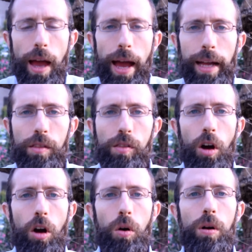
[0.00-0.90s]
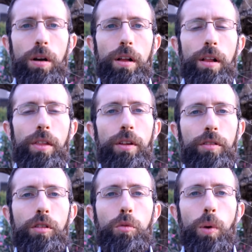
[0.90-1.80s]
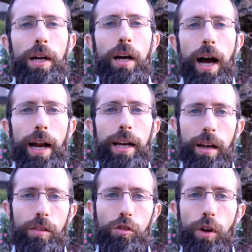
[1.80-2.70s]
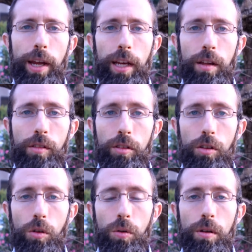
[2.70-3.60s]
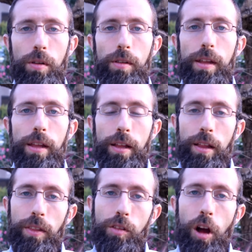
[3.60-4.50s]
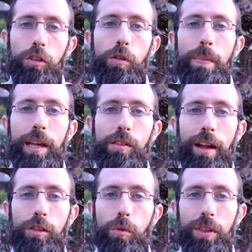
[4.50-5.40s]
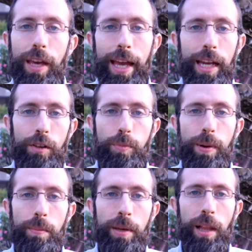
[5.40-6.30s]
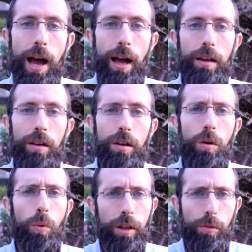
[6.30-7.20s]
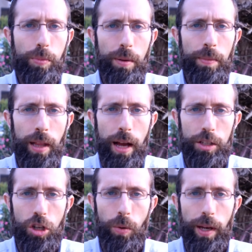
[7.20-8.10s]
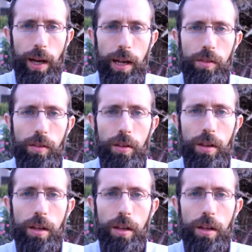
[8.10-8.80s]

And so, this is what Hanukkah is training us to do. This also makes sense with the 8 of Brit Milah. What is Brit Milah showing us?